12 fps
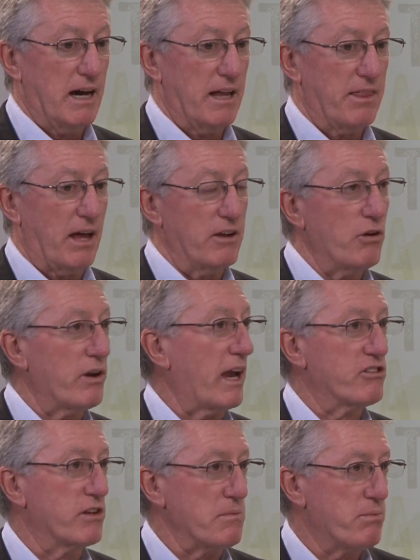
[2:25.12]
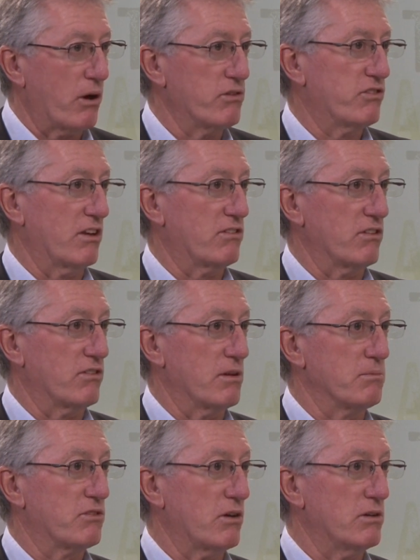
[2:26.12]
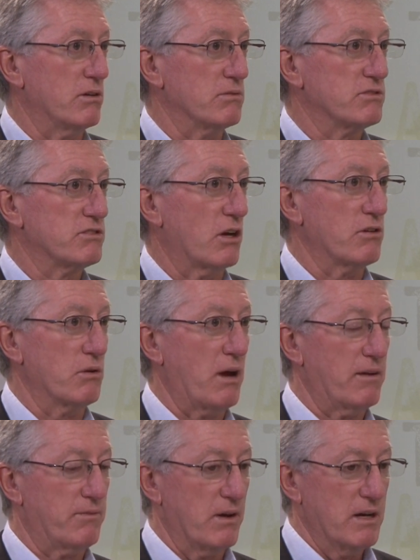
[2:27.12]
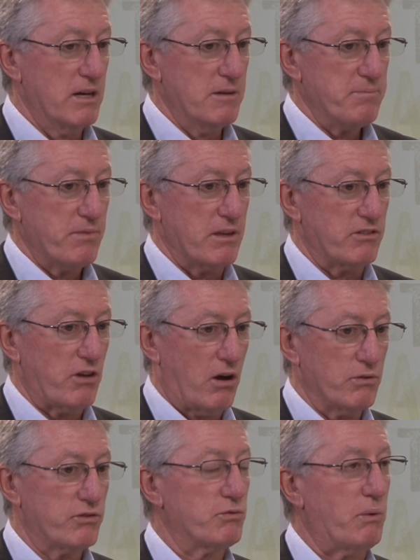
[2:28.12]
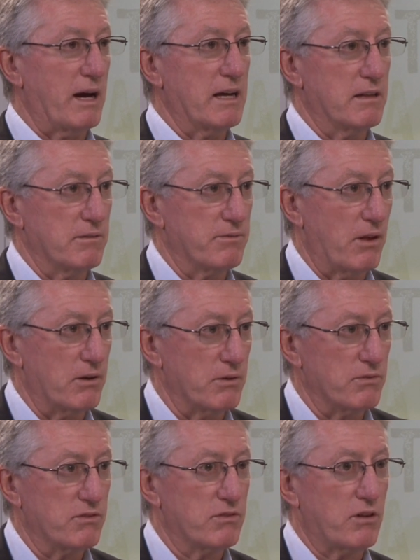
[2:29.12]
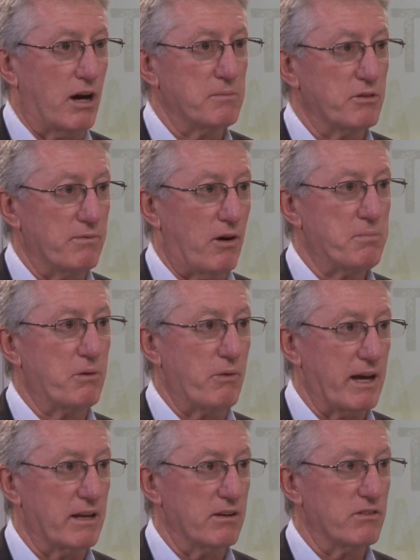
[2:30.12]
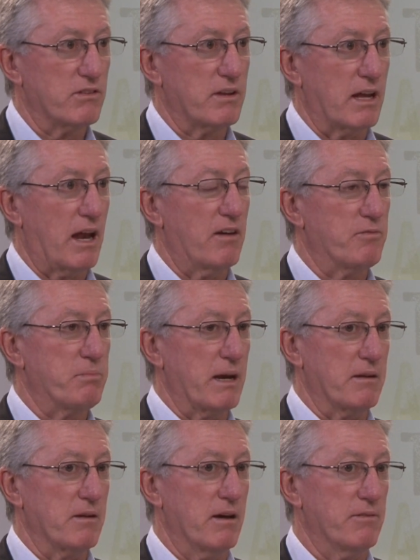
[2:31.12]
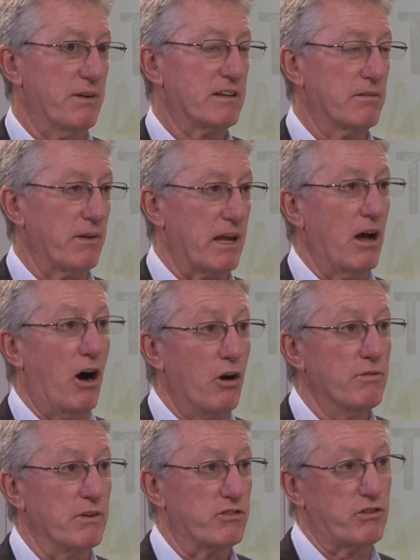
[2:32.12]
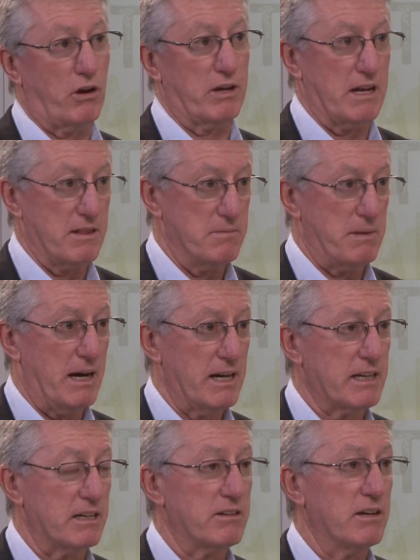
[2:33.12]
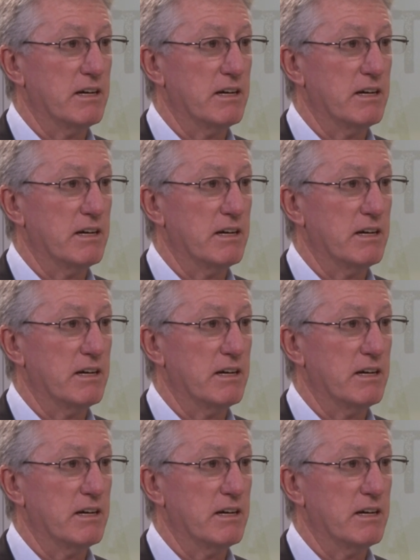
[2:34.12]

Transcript: They're not actually processors themselves, so you have this whole swathe of those types of operators that have been effectively overstocking the market.